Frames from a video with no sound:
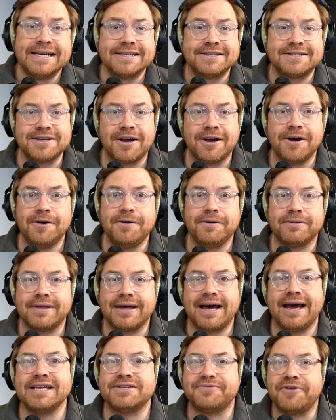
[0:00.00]
So
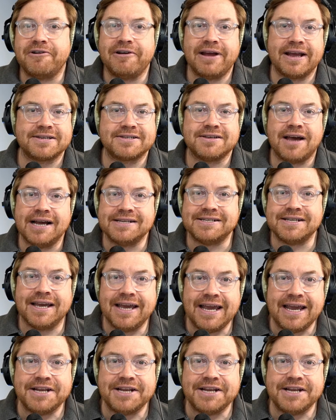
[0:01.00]
that is very exciting.